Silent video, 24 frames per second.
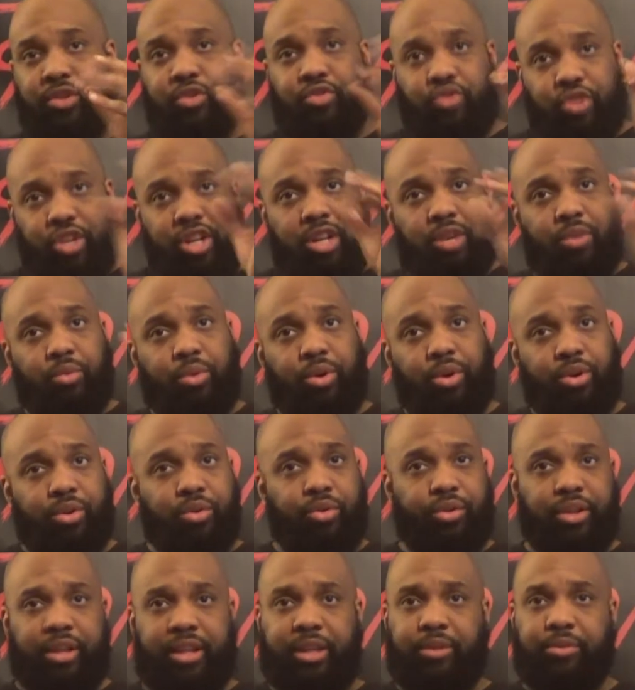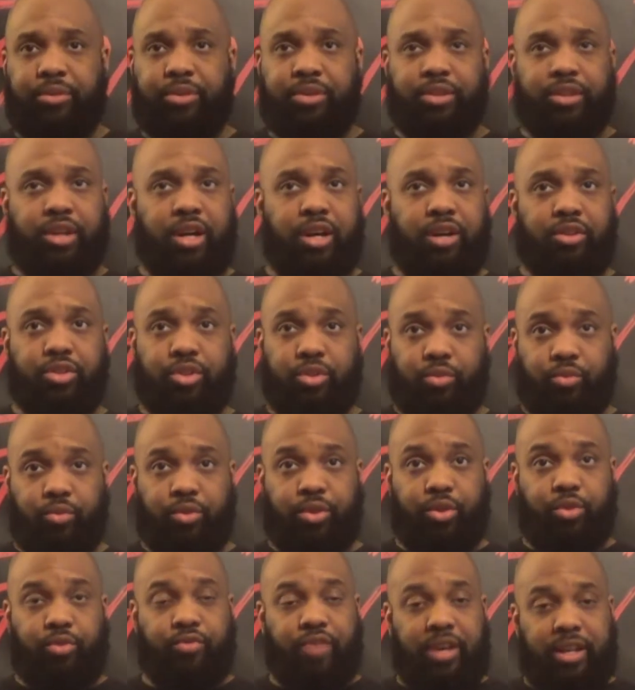dream world, and it will cause you,
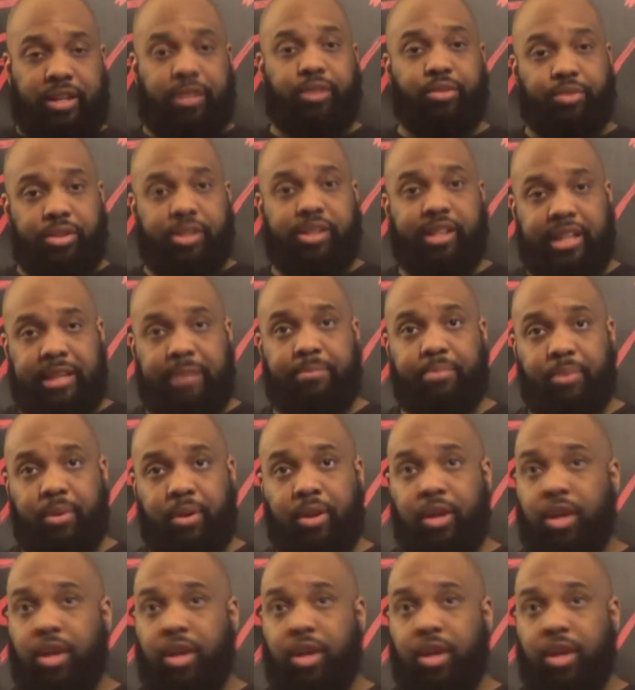when you finally do sleep,